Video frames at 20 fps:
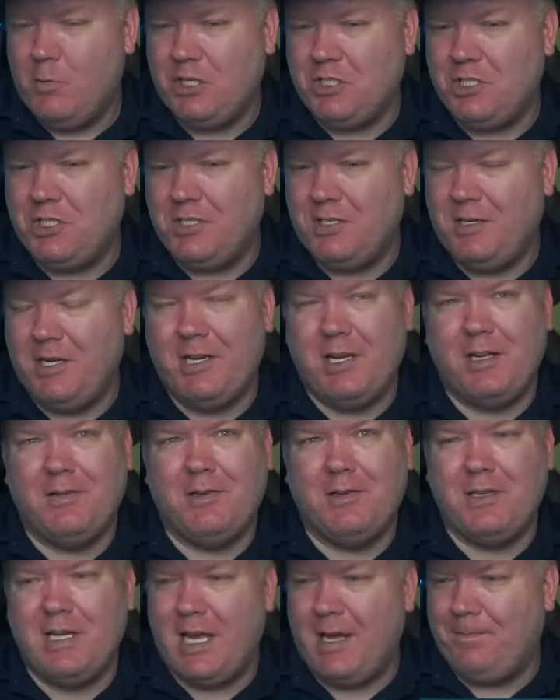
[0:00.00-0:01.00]
Which, you
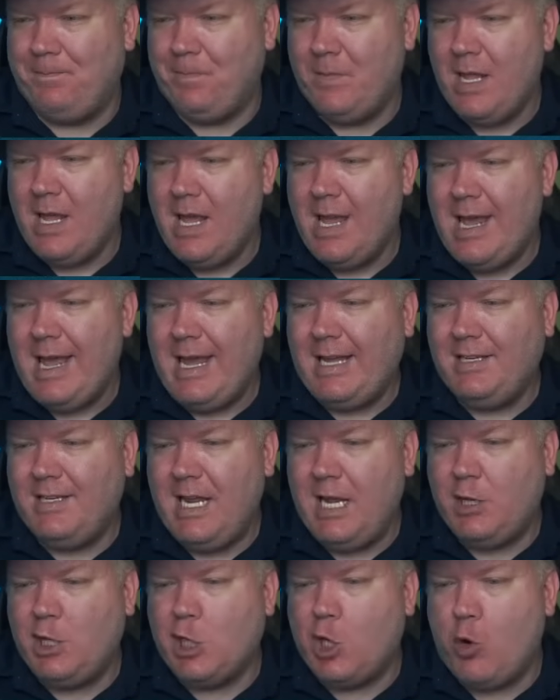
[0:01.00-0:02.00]
know, okay.
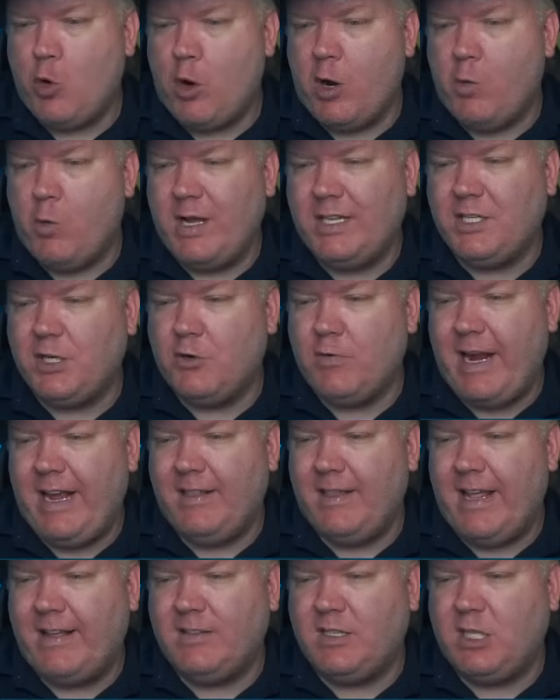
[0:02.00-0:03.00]
Indeed, the court went to
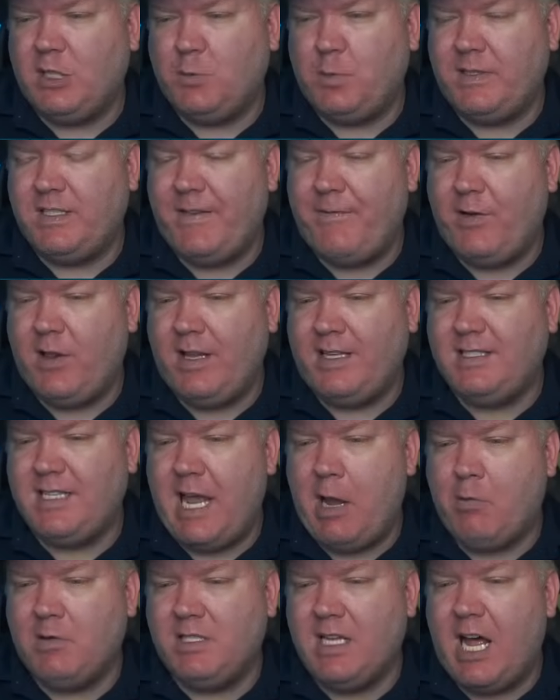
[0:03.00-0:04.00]
great length to specifically
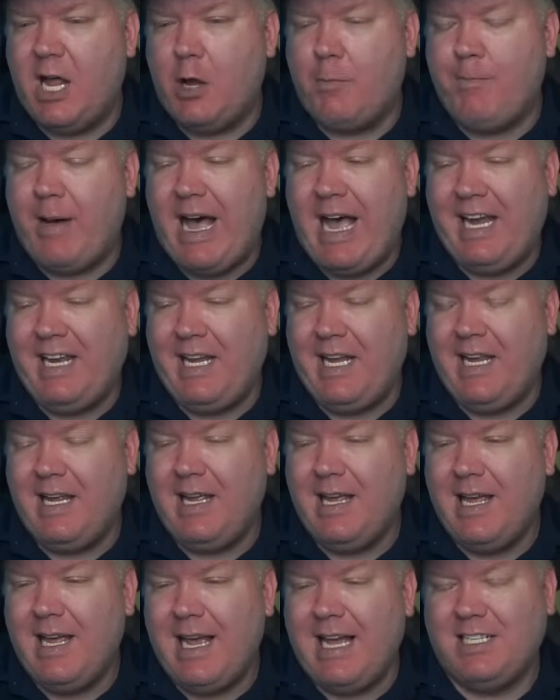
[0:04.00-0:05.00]
say it was not
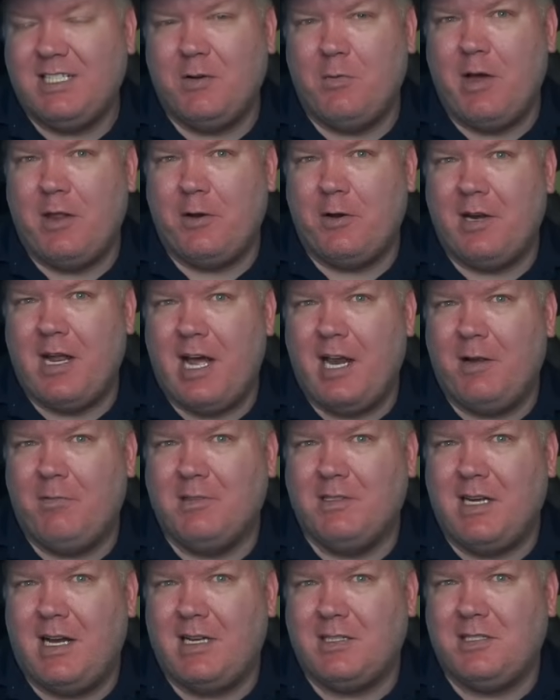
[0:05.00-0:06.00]
opining as to whether or not it
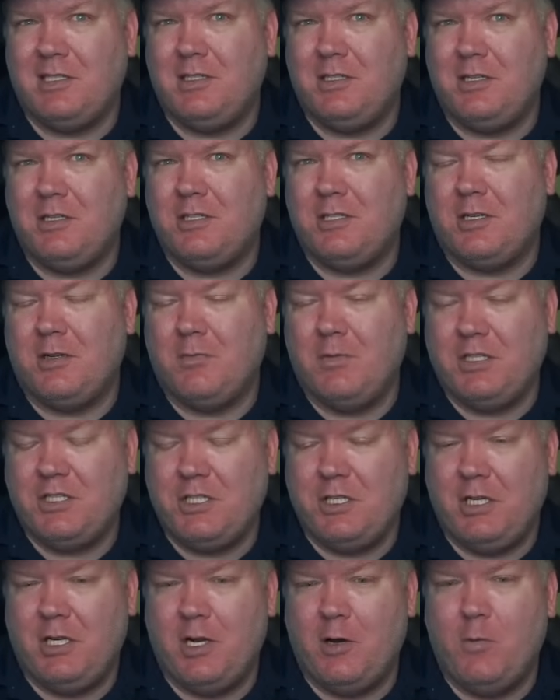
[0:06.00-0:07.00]
was constitutional,
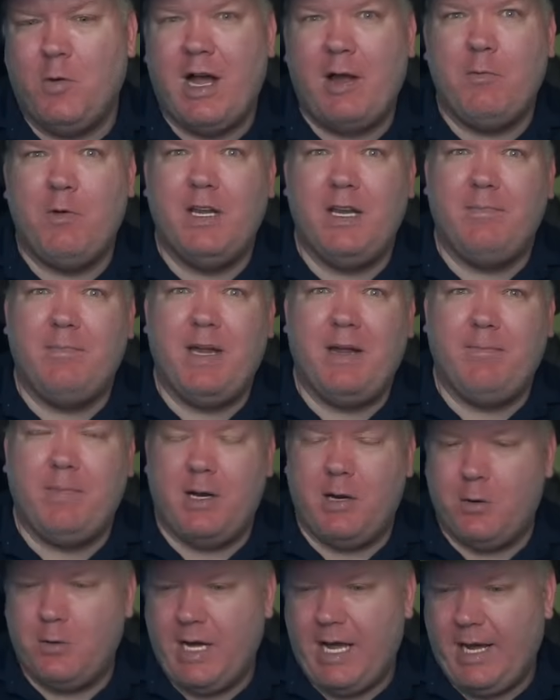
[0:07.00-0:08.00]
which, you know, why wouldn't it be,
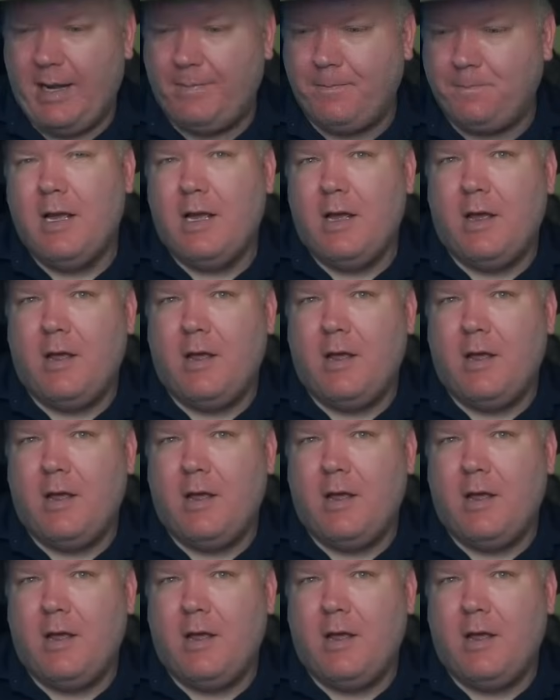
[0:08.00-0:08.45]
but okay.